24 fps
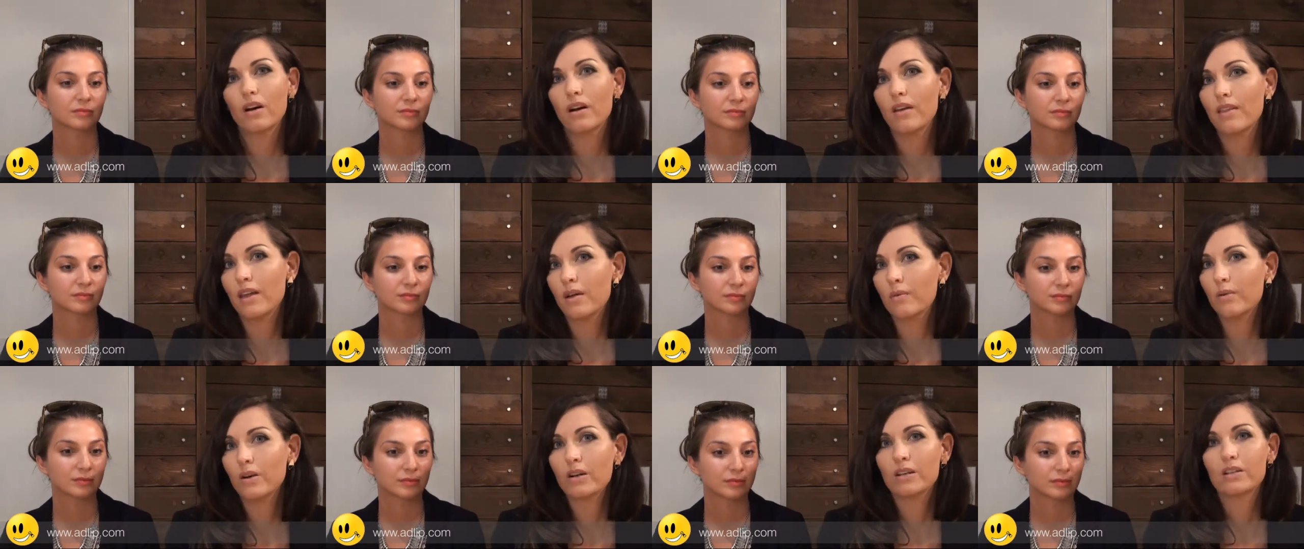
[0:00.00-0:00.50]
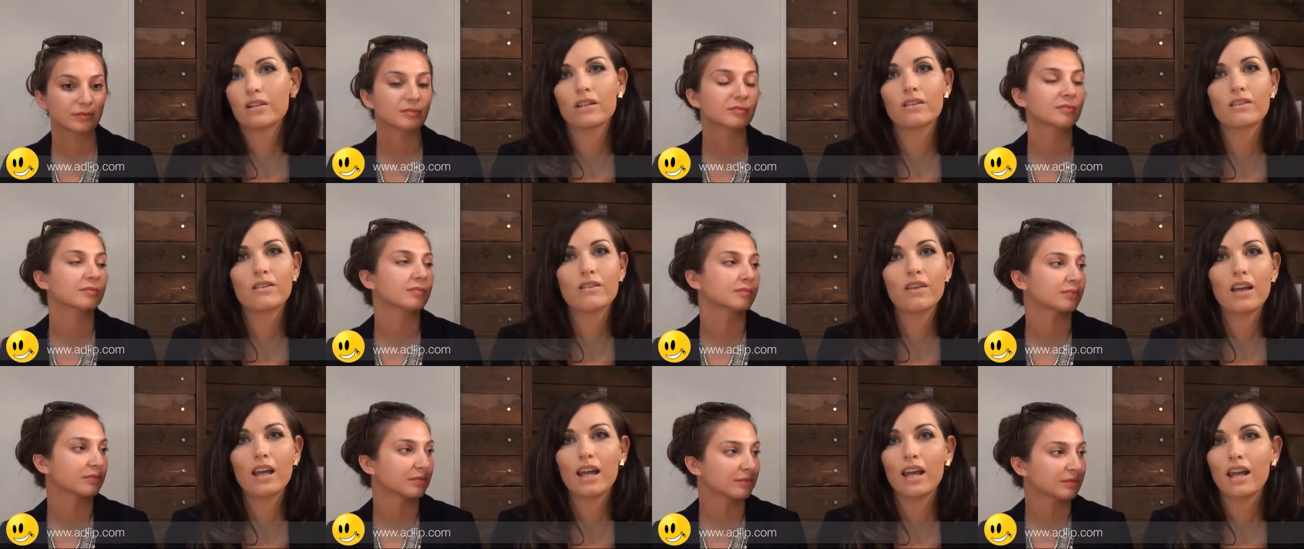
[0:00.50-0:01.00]
Speaker 1: Are they
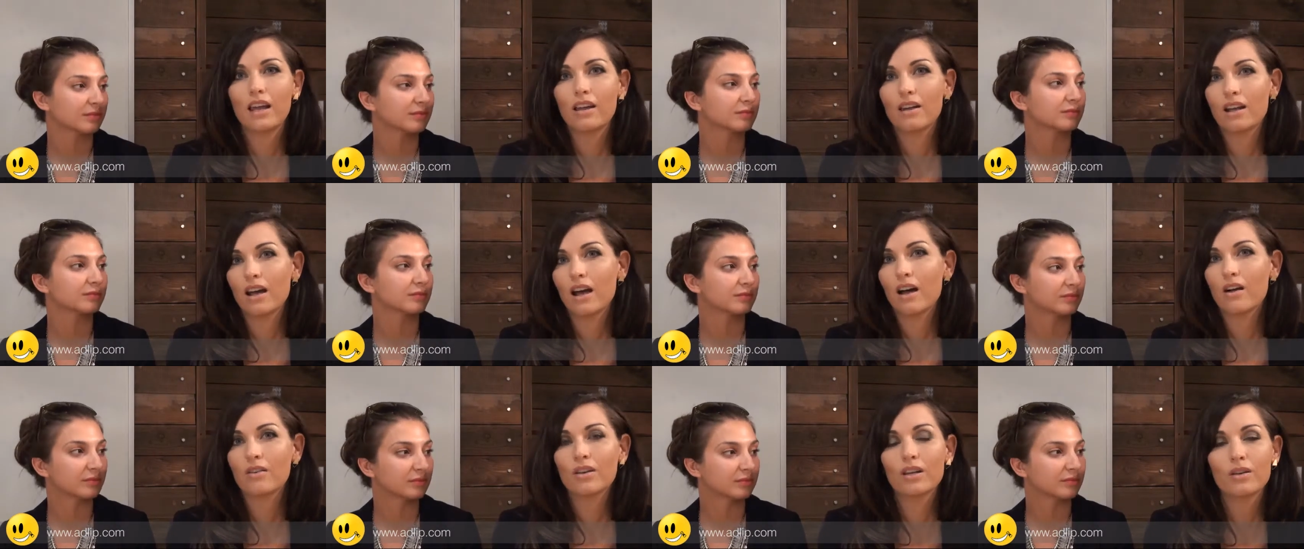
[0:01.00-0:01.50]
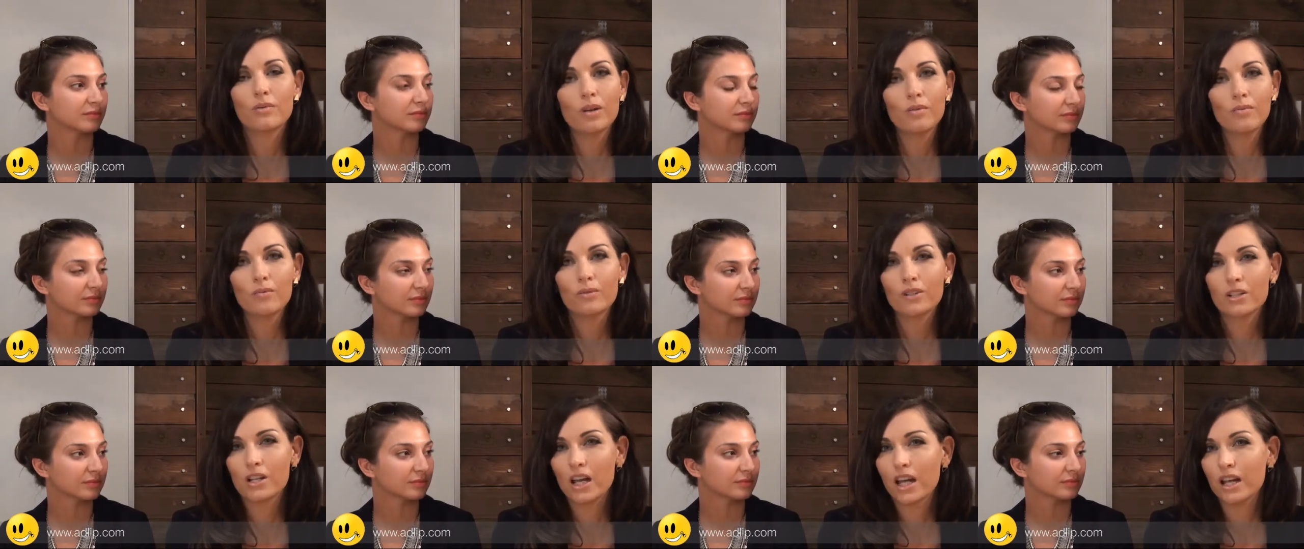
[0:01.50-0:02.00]
watching to the end? How mm. can we
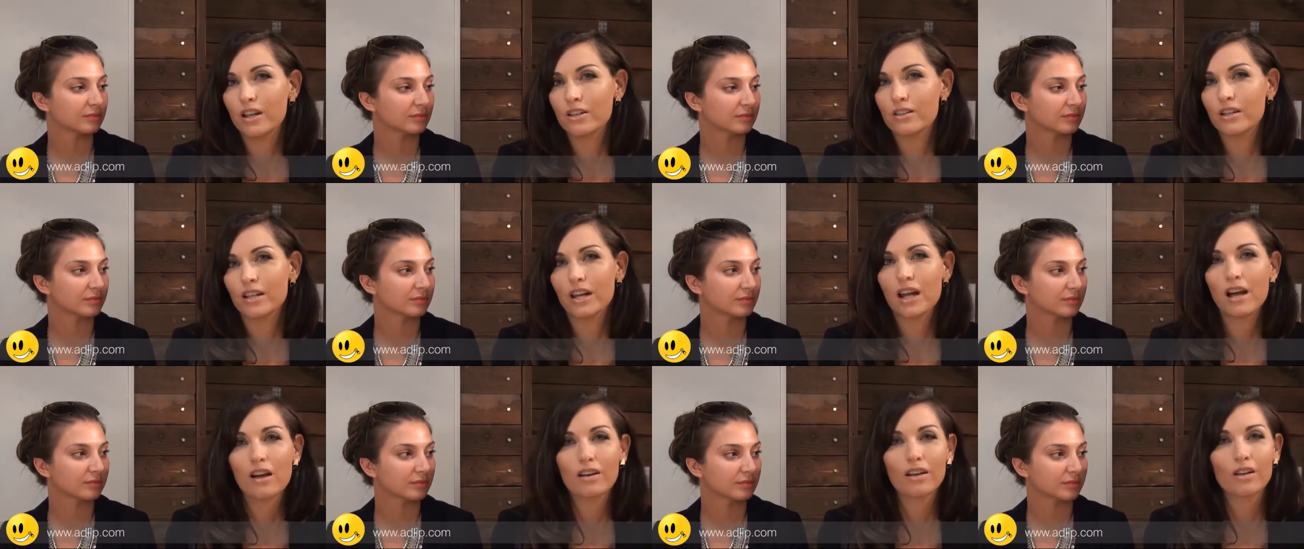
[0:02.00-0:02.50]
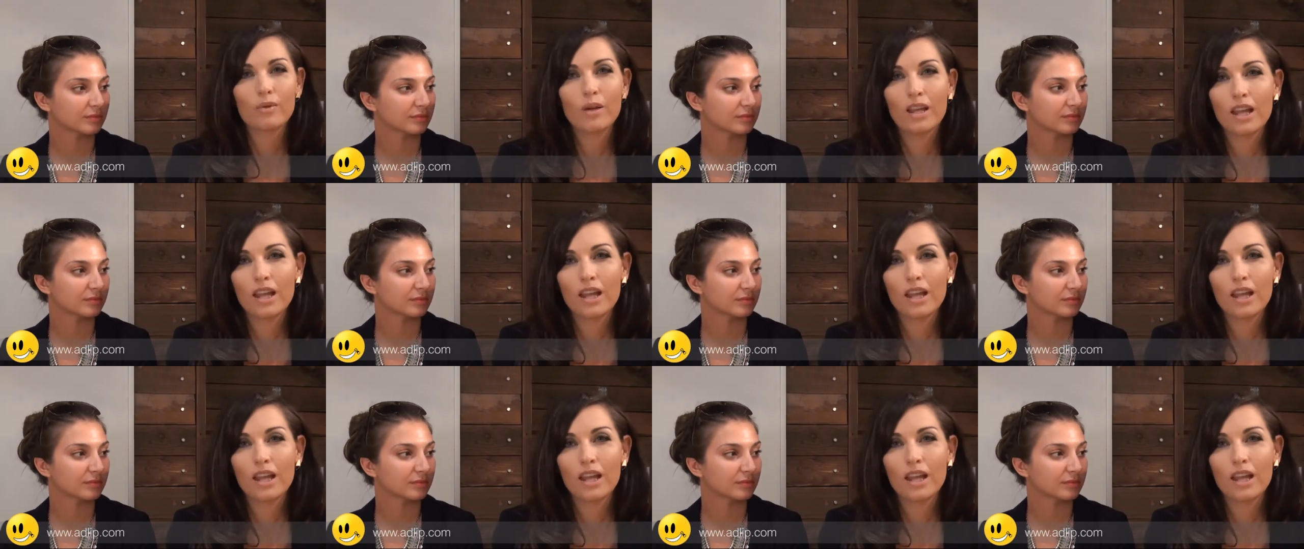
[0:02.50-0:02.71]
change that? How can